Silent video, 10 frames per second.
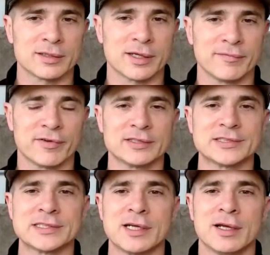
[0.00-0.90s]
Yeah,
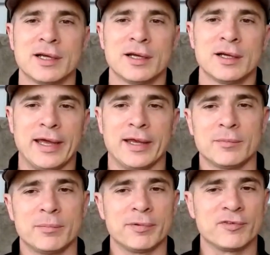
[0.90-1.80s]
time flies.
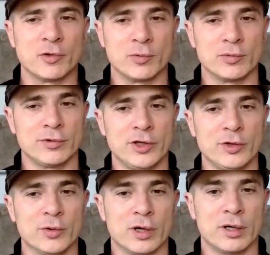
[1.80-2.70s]
And
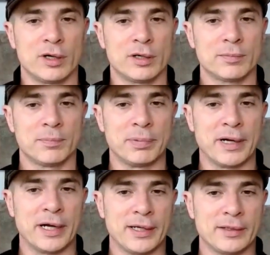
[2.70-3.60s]
so you
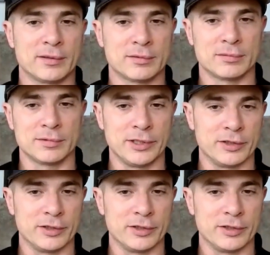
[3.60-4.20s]
are I